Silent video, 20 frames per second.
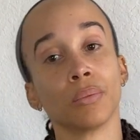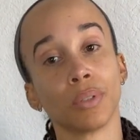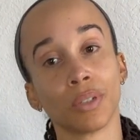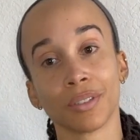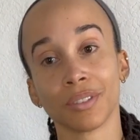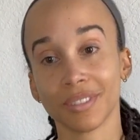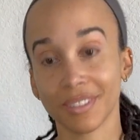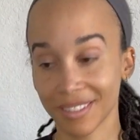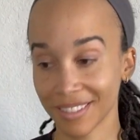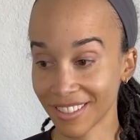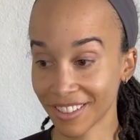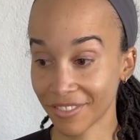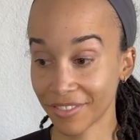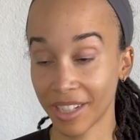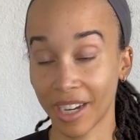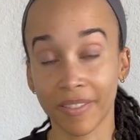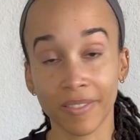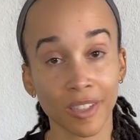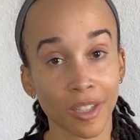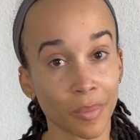Well, there
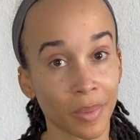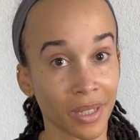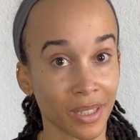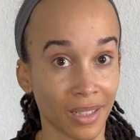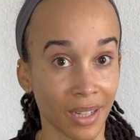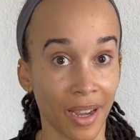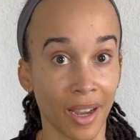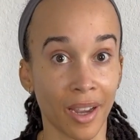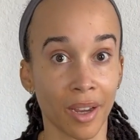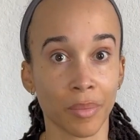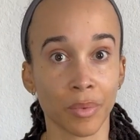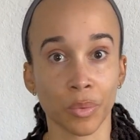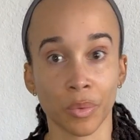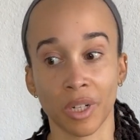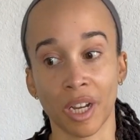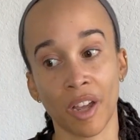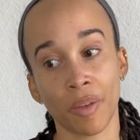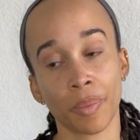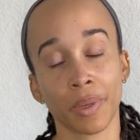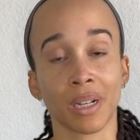have definitely been times
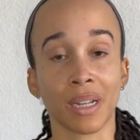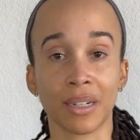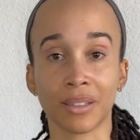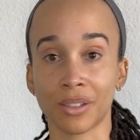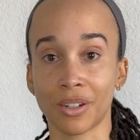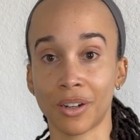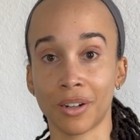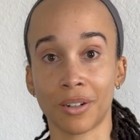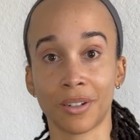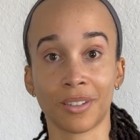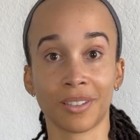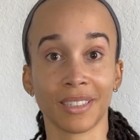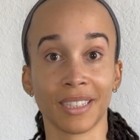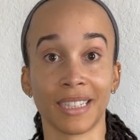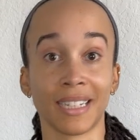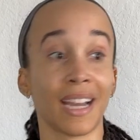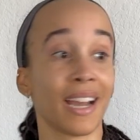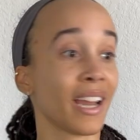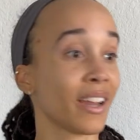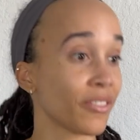when I've been on call
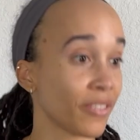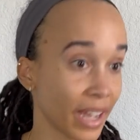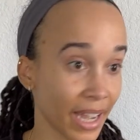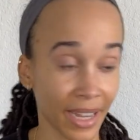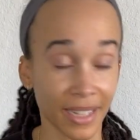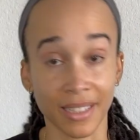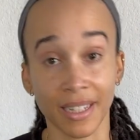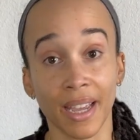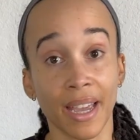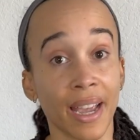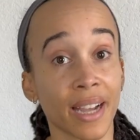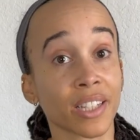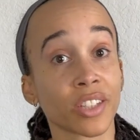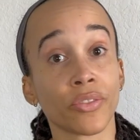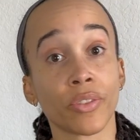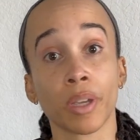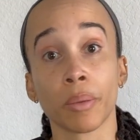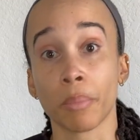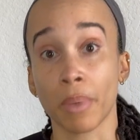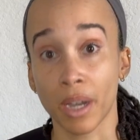and I have had to
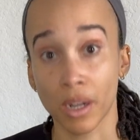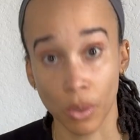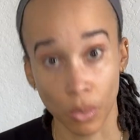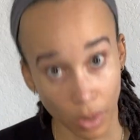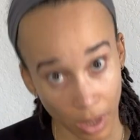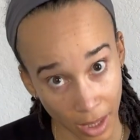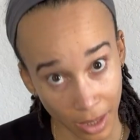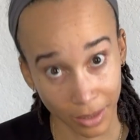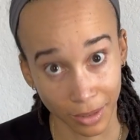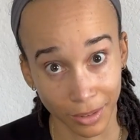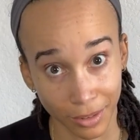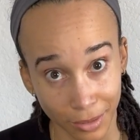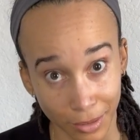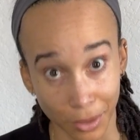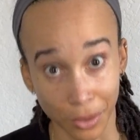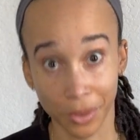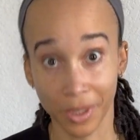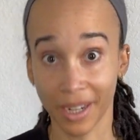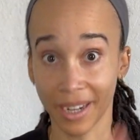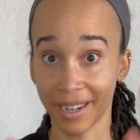activate my quads,
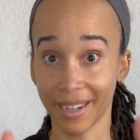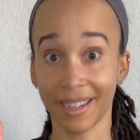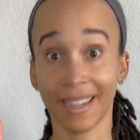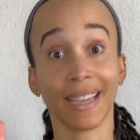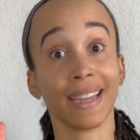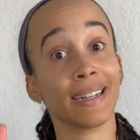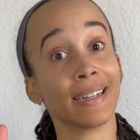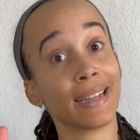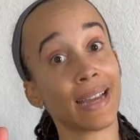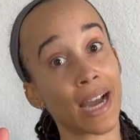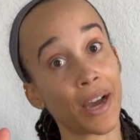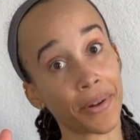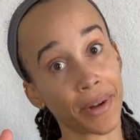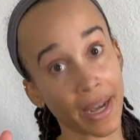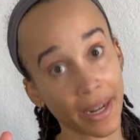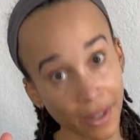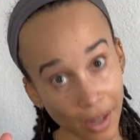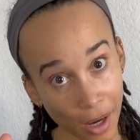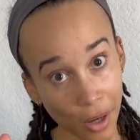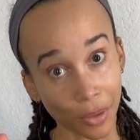okay? And down
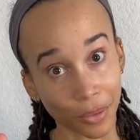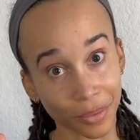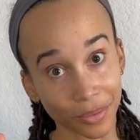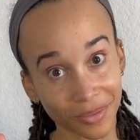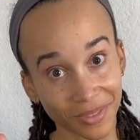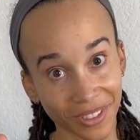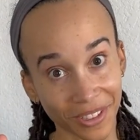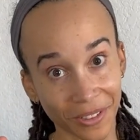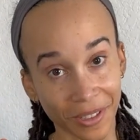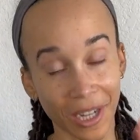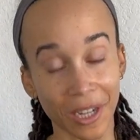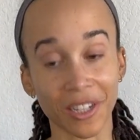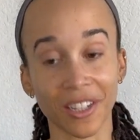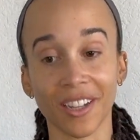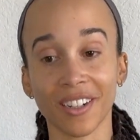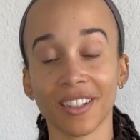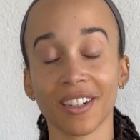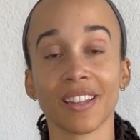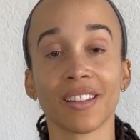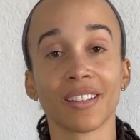I go. Okay,
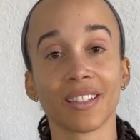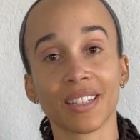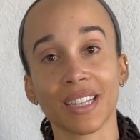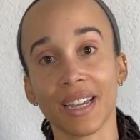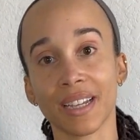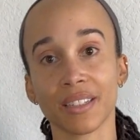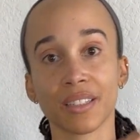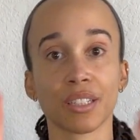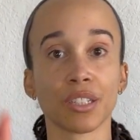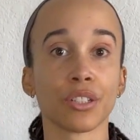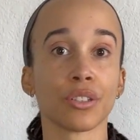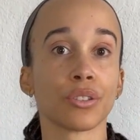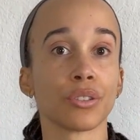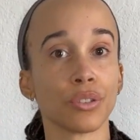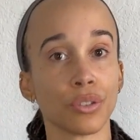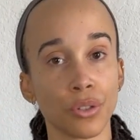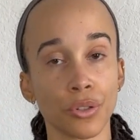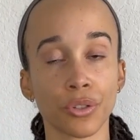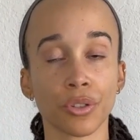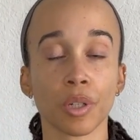luckily the test
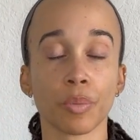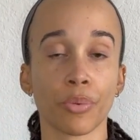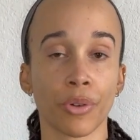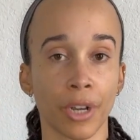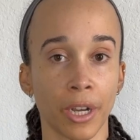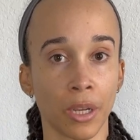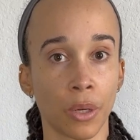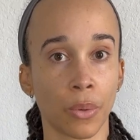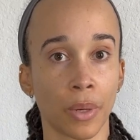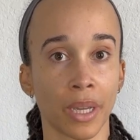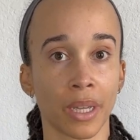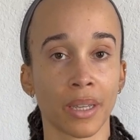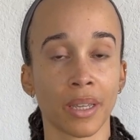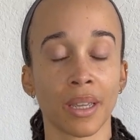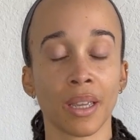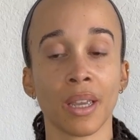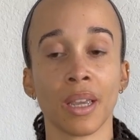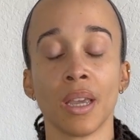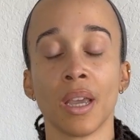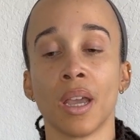is usually pretty
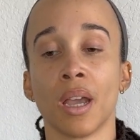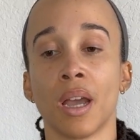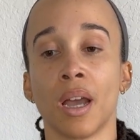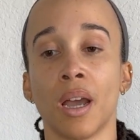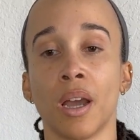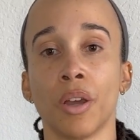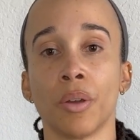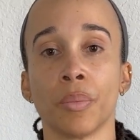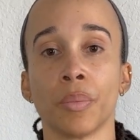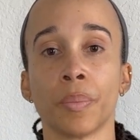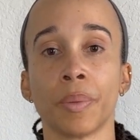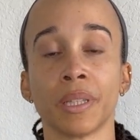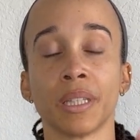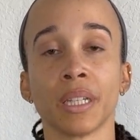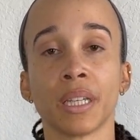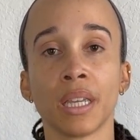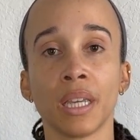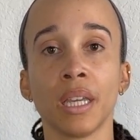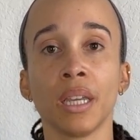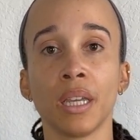quick, um, but
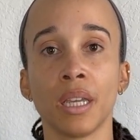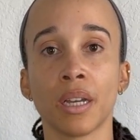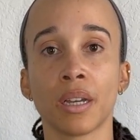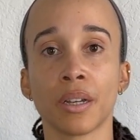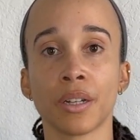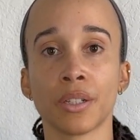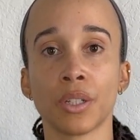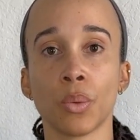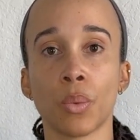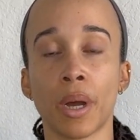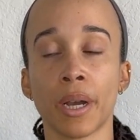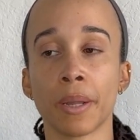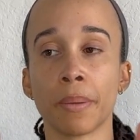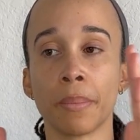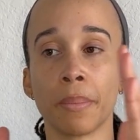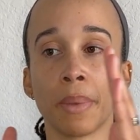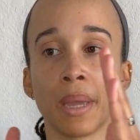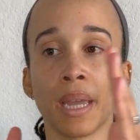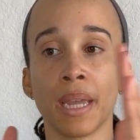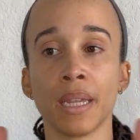the key here is you want to
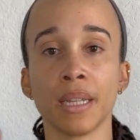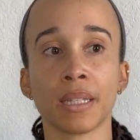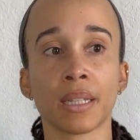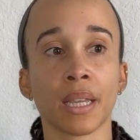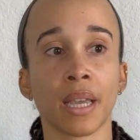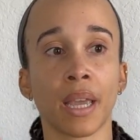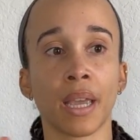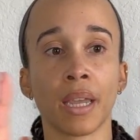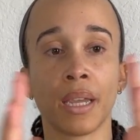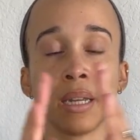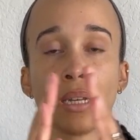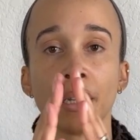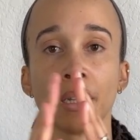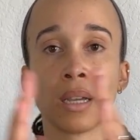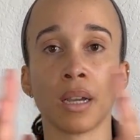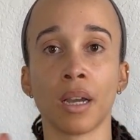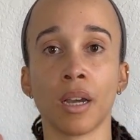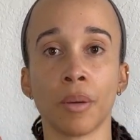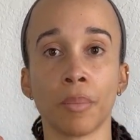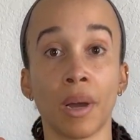
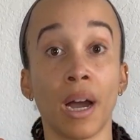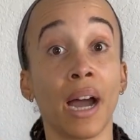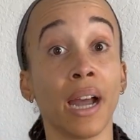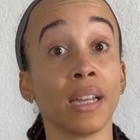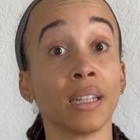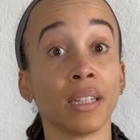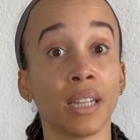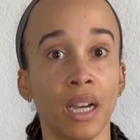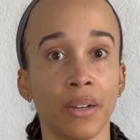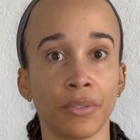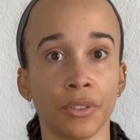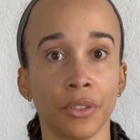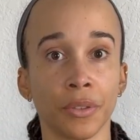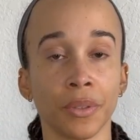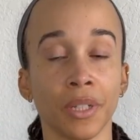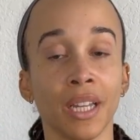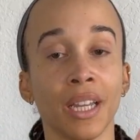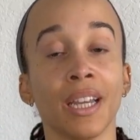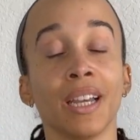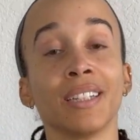maintain um, eye
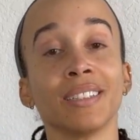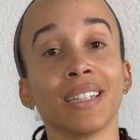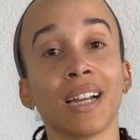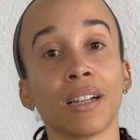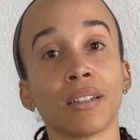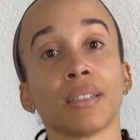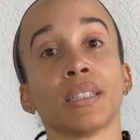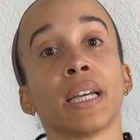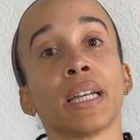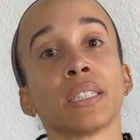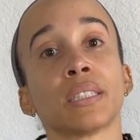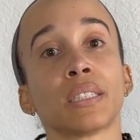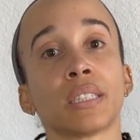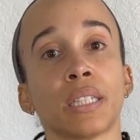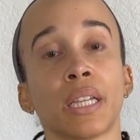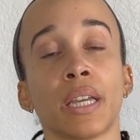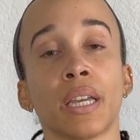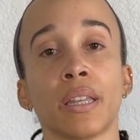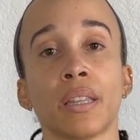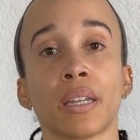level. Now, let's
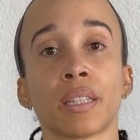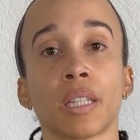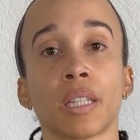say